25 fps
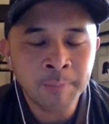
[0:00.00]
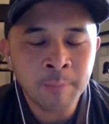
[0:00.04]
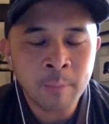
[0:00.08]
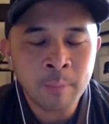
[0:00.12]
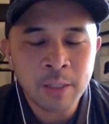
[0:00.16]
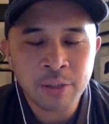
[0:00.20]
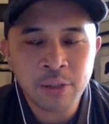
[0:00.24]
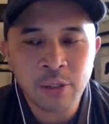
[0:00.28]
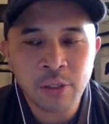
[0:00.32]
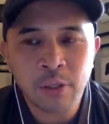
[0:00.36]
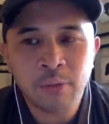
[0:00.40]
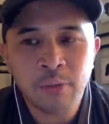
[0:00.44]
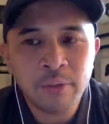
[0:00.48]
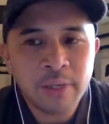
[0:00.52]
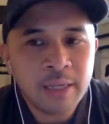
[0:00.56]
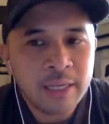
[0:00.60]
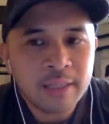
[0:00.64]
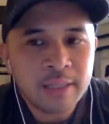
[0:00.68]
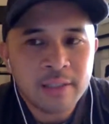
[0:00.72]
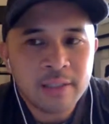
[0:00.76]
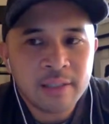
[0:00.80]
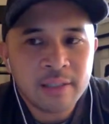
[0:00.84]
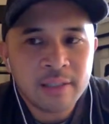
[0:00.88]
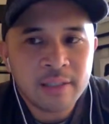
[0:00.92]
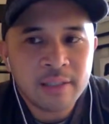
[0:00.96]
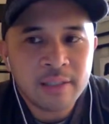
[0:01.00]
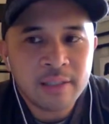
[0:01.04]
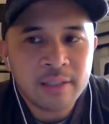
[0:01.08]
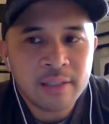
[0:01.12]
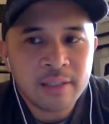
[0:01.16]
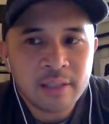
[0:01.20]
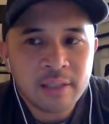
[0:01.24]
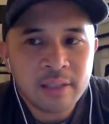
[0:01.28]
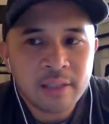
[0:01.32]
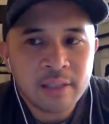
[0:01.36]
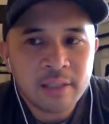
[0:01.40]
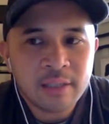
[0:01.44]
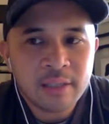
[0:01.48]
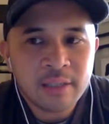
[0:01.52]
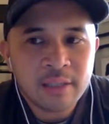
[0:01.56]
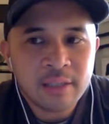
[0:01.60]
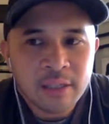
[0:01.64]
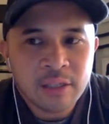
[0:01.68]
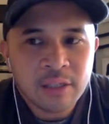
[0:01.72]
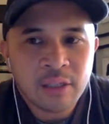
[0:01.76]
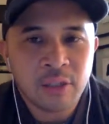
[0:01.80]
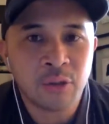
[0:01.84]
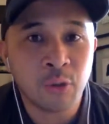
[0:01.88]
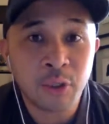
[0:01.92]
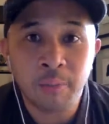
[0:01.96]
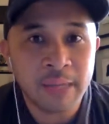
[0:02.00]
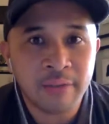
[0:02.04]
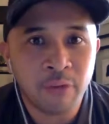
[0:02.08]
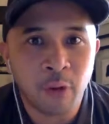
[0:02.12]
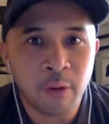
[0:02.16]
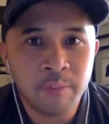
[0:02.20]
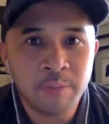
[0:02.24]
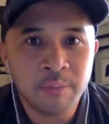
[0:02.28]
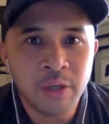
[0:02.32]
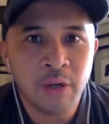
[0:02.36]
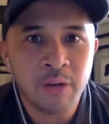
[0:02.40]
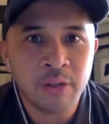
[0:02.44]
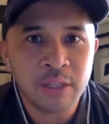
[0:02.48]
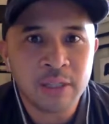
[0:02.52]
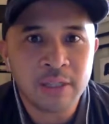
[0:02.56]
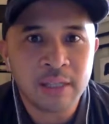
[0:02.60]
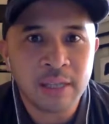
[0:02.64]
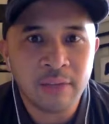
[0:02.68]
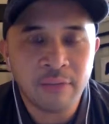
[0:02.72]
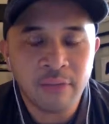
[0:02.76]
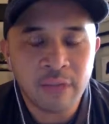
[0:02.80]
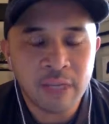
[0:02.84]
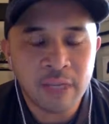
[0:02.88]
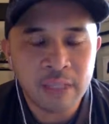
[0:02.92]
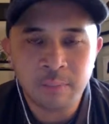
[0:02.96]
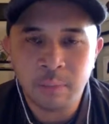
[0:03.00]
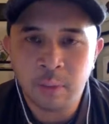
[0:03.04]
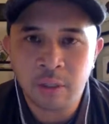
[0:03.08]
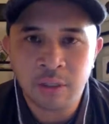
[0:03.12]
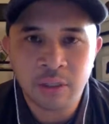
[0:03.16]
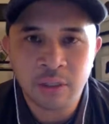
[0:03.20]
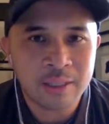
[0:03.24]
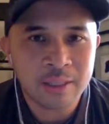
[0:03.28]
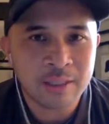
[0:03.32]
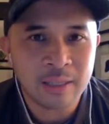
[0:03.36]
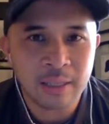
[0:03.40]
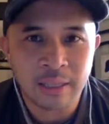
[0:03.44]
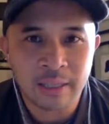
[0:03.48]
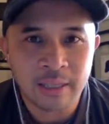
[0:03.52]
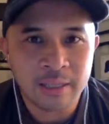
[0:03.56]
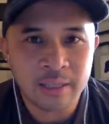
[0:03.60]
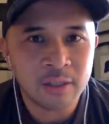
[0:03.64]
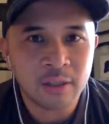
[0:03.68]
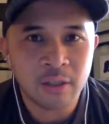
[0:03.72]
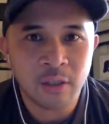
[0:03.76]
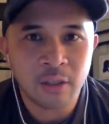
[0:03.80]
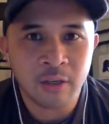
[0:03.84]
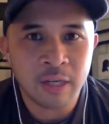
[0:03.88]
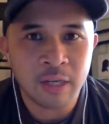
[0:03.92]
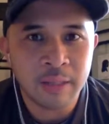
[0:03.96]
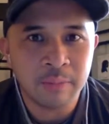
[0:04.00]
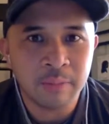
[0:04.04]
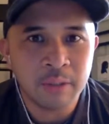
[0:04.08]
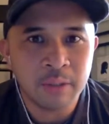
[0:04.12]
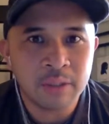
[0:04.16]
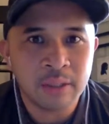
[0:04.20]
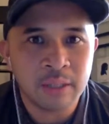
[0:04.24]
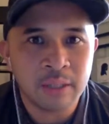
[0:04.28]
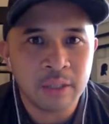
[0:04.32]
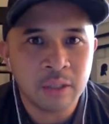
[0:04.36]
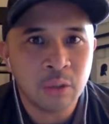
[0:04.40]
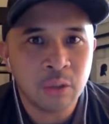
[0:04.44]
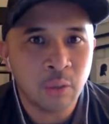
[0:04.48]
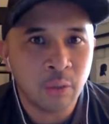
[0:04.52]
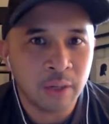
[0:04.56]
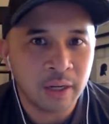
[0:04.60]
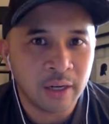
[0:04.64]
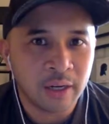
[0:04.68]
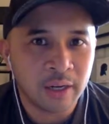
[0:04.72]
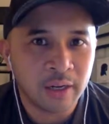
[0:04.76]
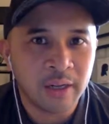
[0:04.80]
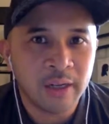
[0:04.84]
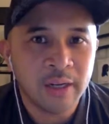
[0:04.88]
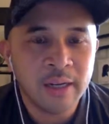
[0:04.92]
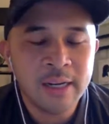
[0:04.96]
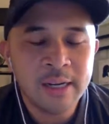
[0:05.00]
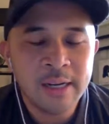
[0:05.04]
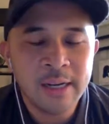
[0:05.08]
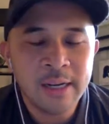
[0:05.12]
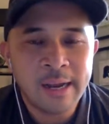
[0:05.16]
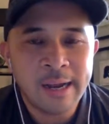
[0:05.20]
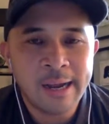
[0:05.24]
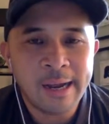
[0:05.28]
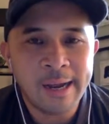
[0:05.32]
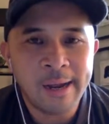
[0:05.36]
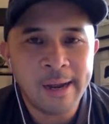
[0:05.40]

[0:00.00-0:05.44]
So it's a, it's a social platform, you know, just like Facebook, just like Instagram, just like Twitter.